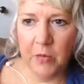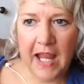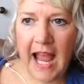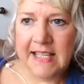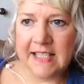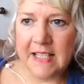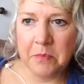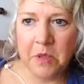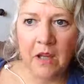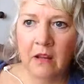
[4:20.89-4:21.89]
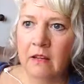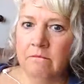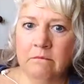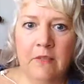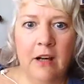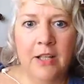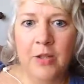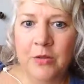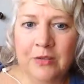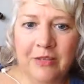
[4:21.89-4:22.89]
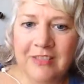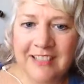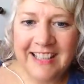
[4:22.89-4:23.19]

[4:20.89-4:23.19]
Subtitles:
And we asked him, are you,